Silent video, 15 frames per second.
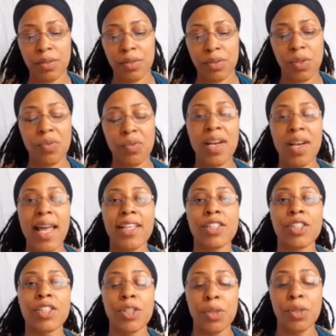to
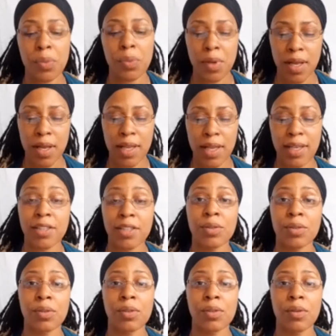relax you a
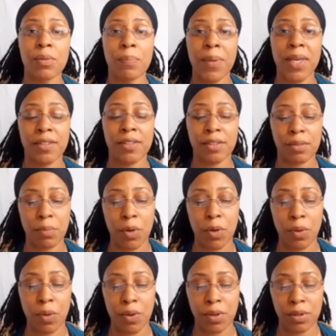little bit
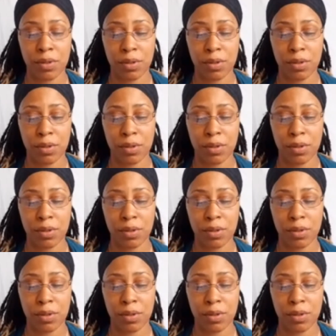more